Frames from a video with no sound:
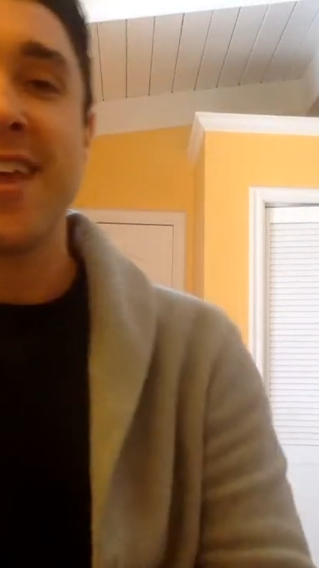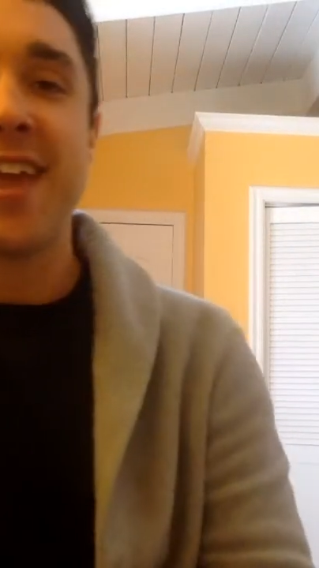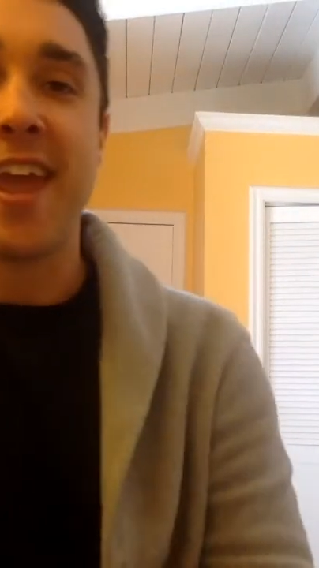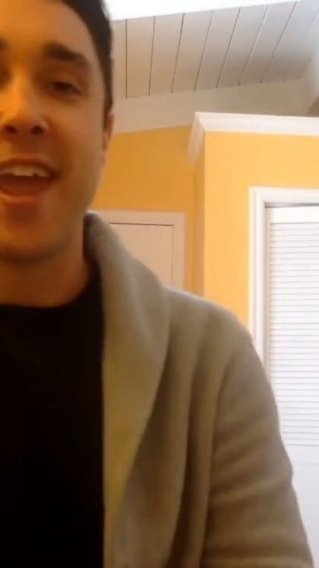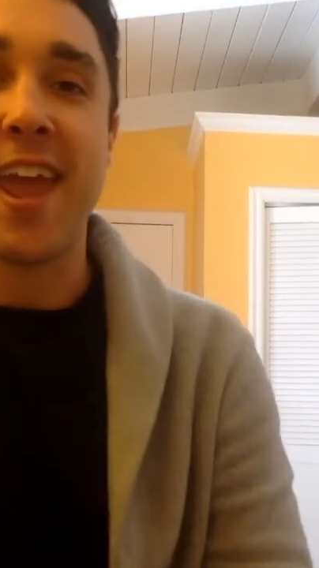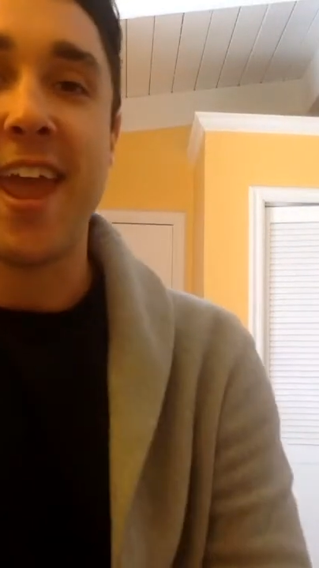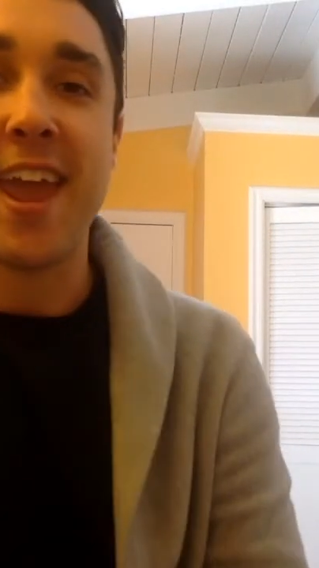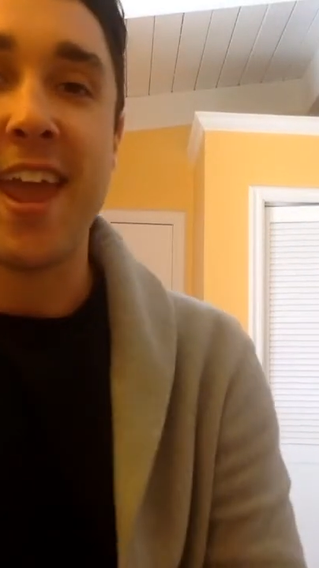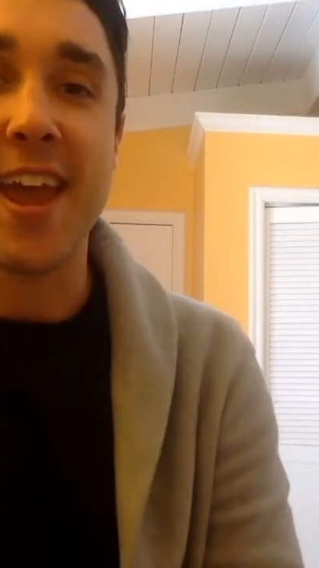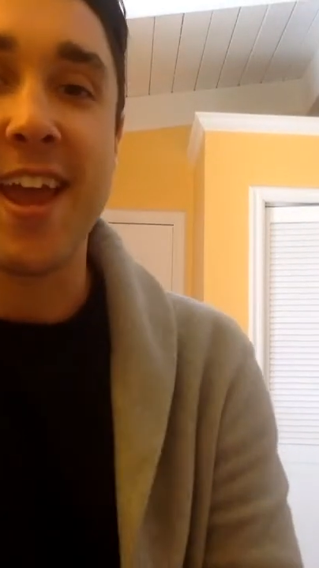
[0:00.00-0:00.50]

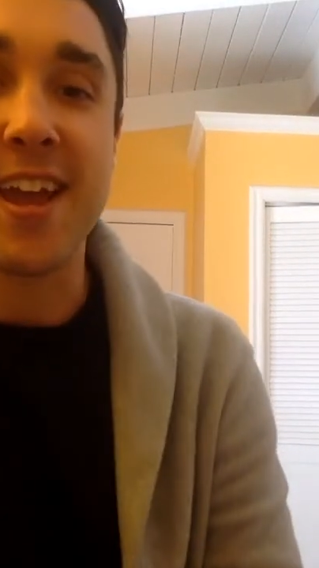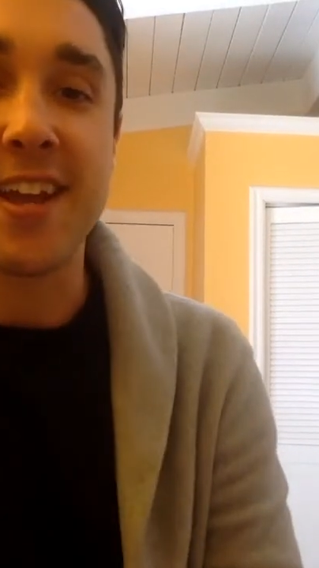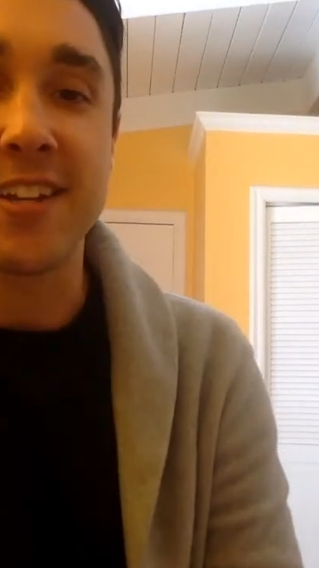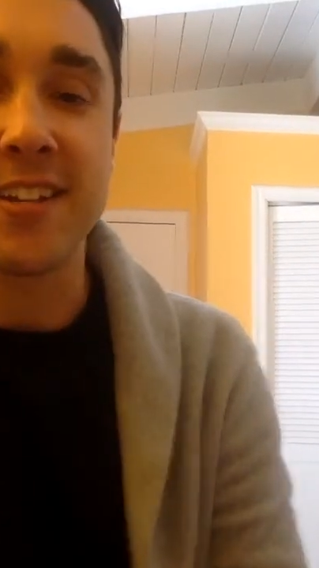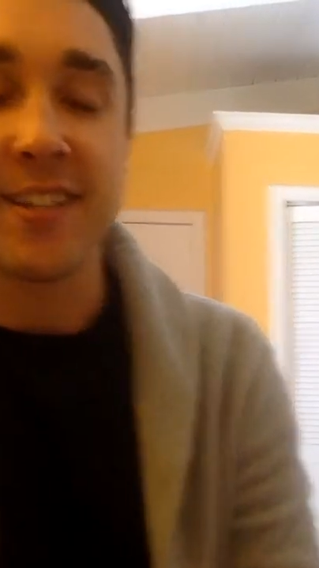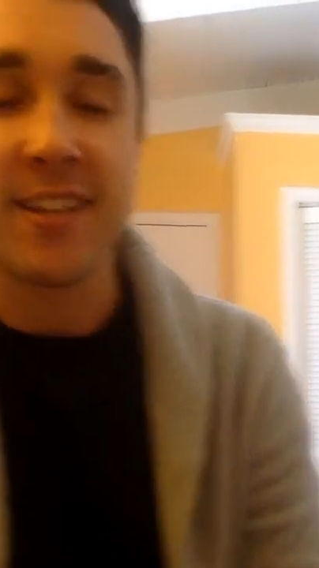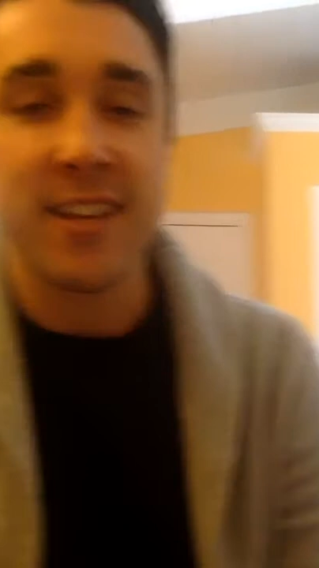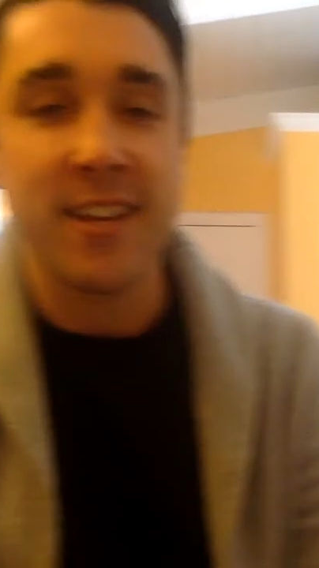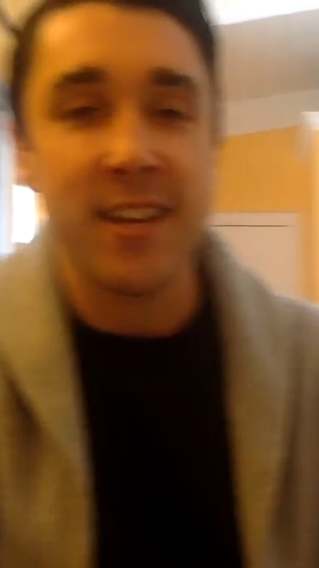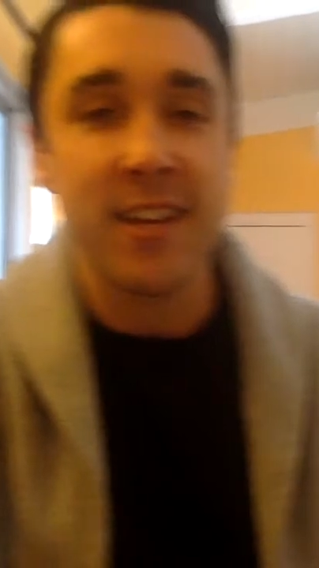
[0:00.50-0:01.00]
And
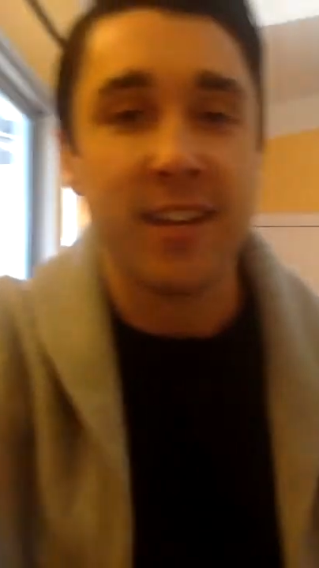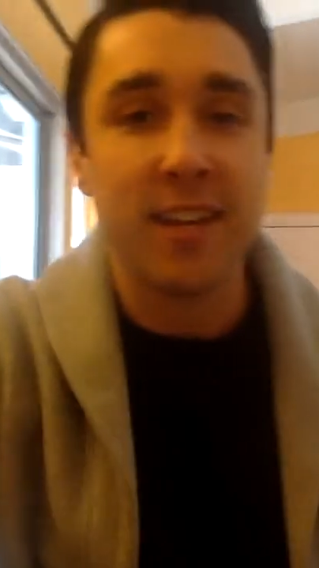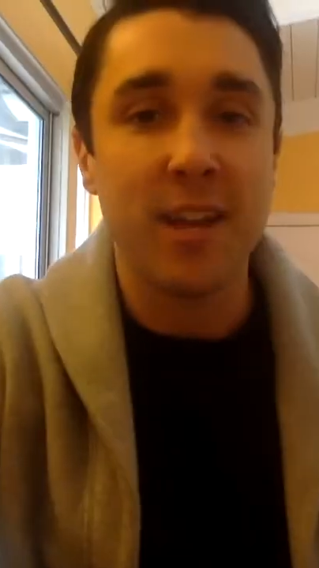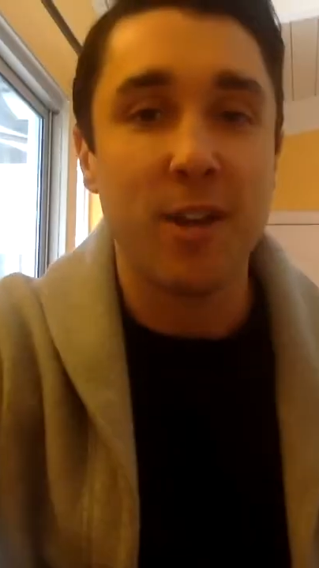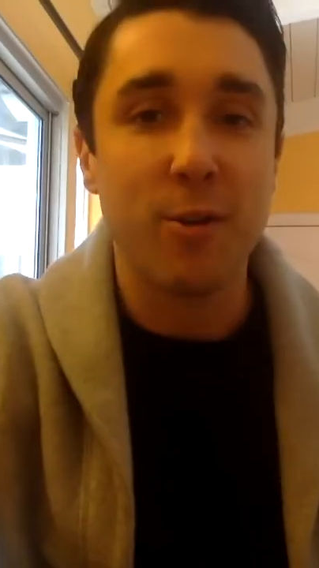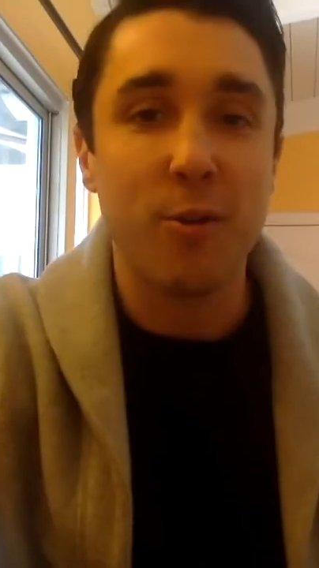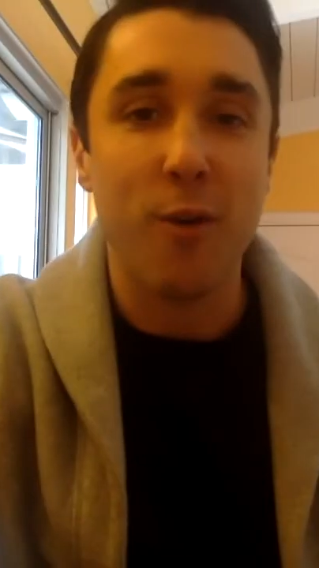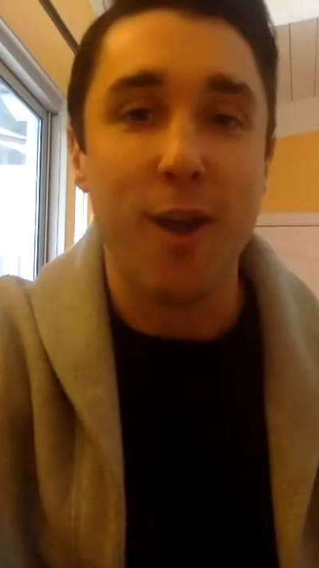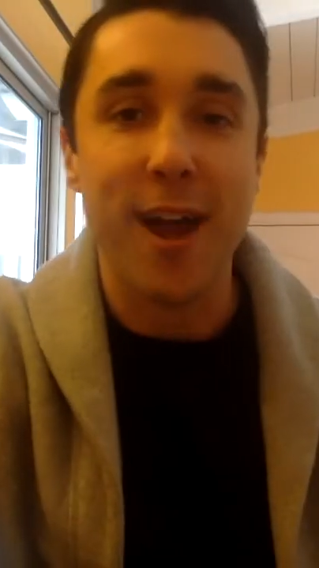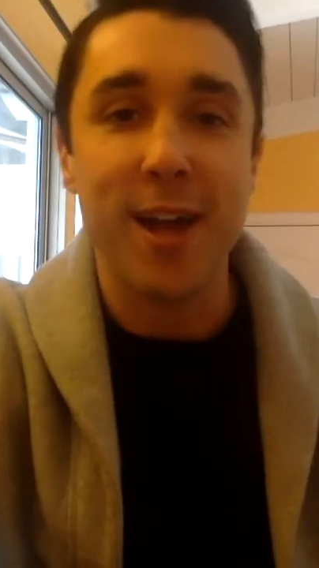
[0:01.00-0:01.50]

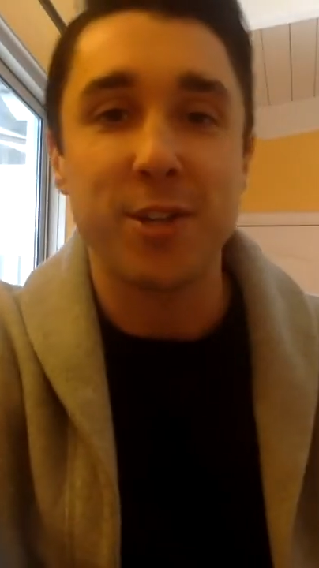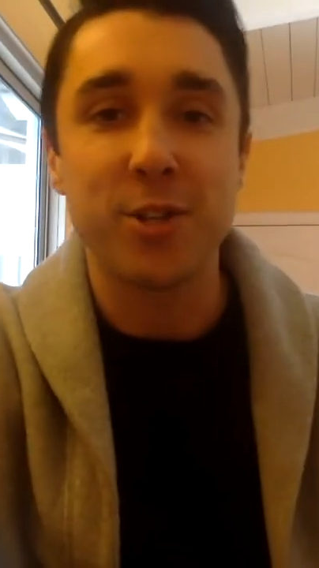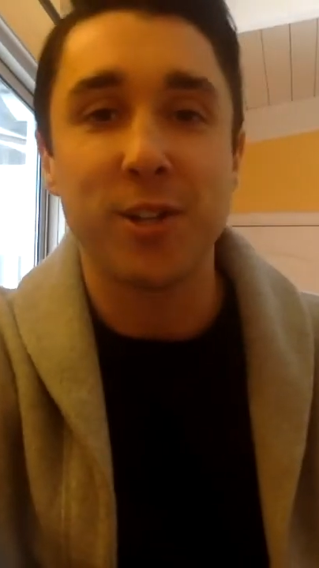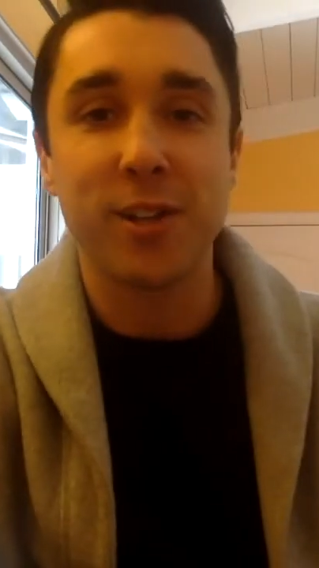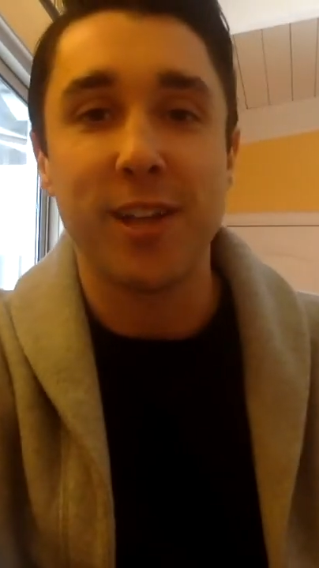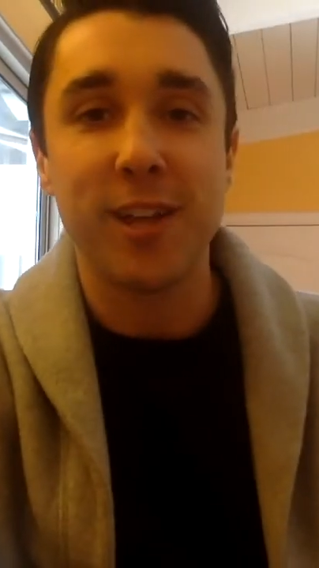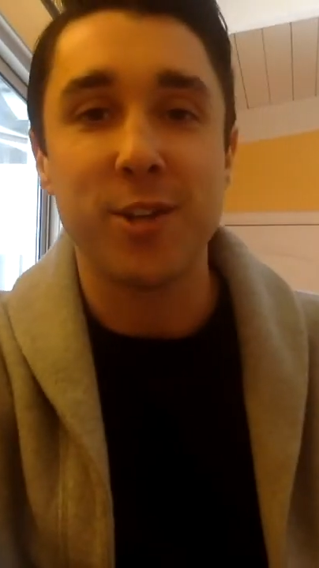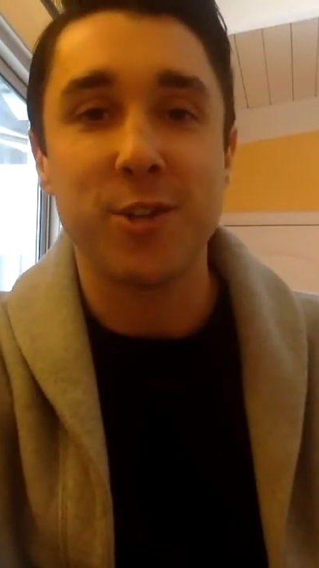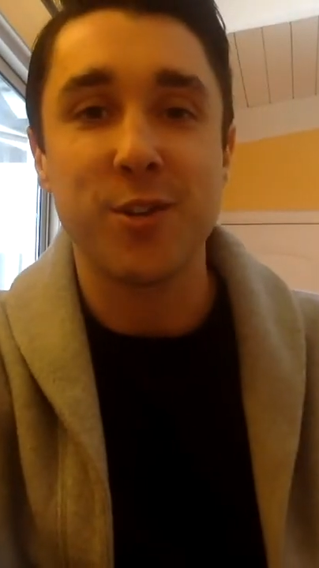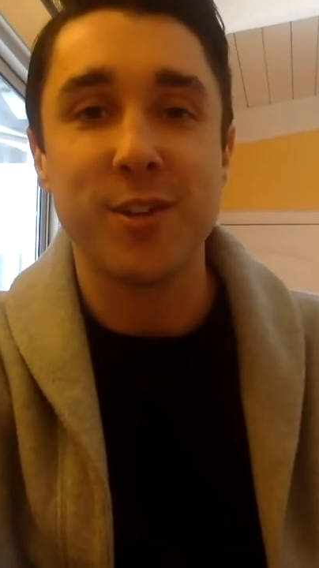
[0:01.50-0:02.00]

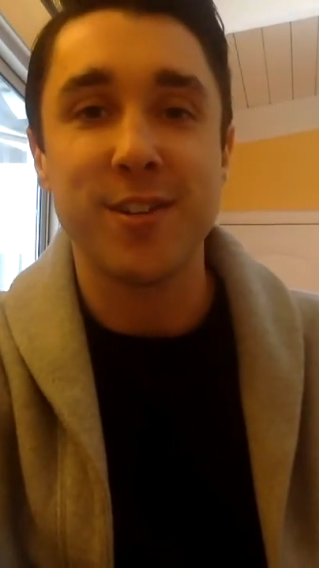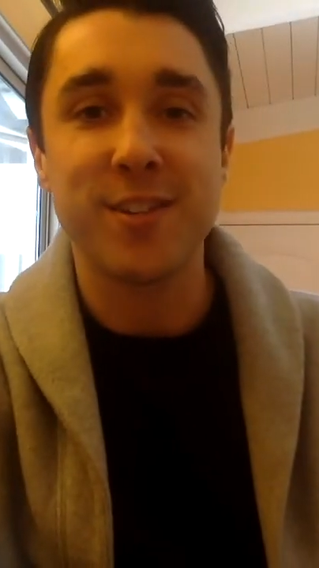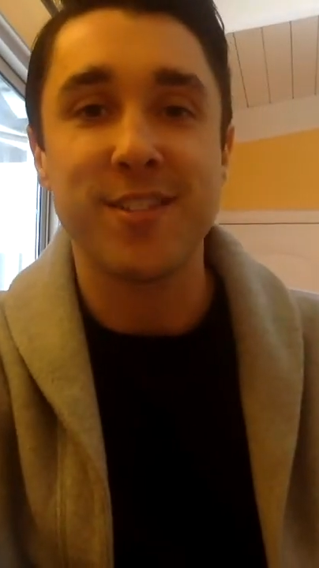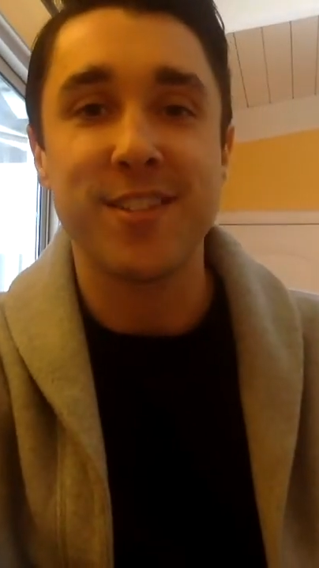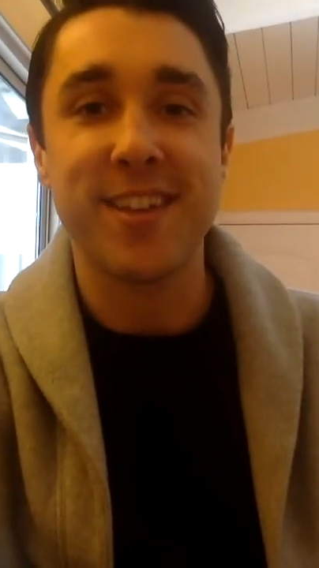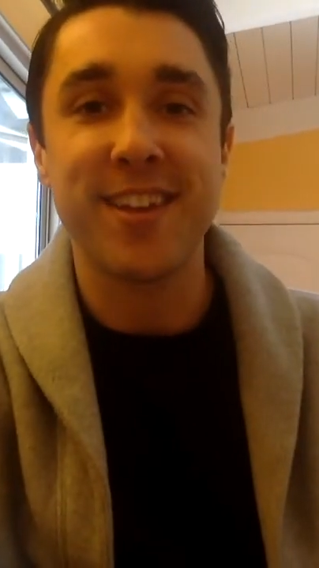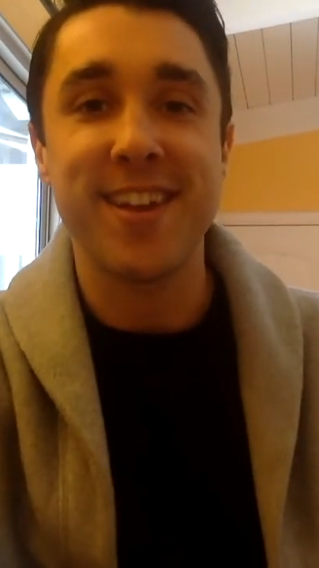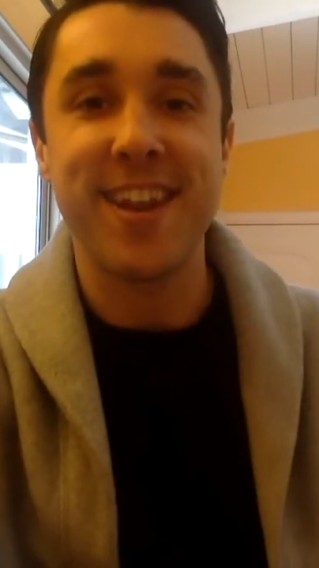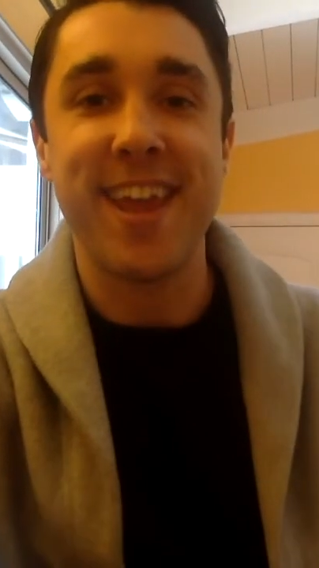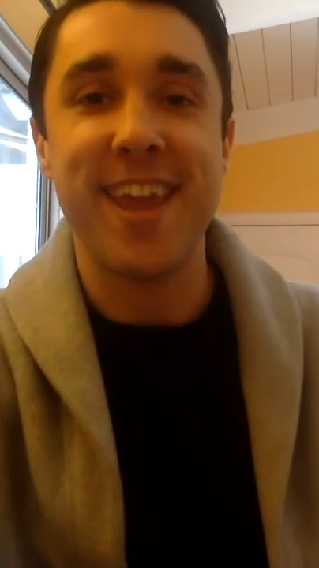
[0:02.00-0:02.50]
congratulations
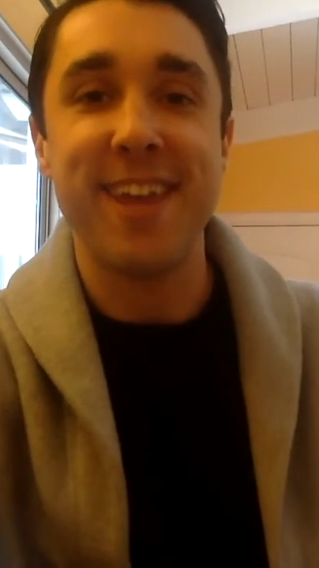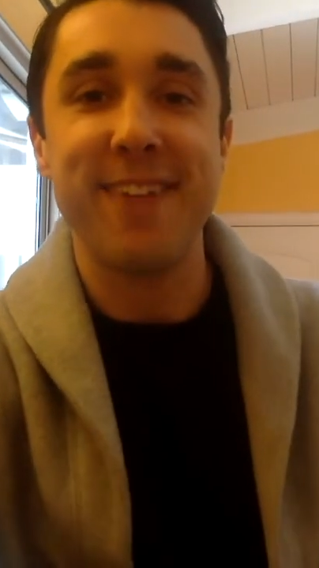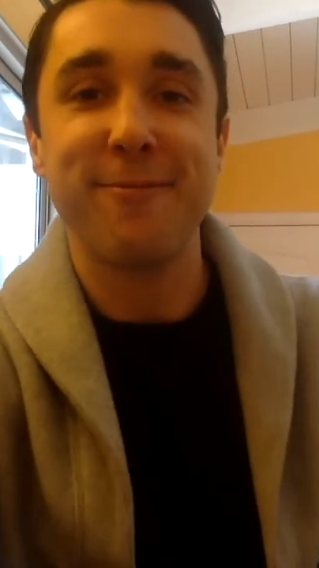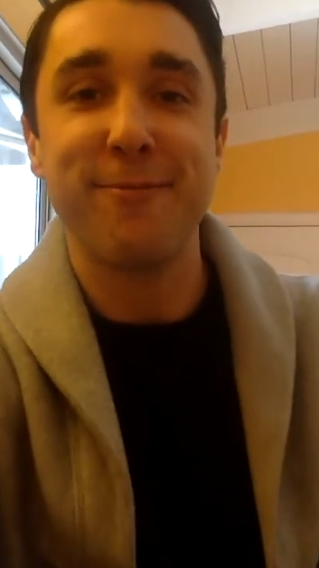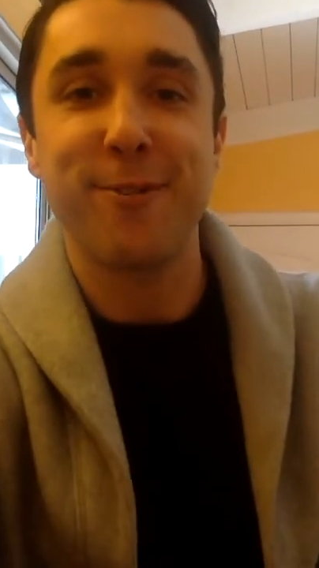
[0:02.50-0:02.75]
to Nate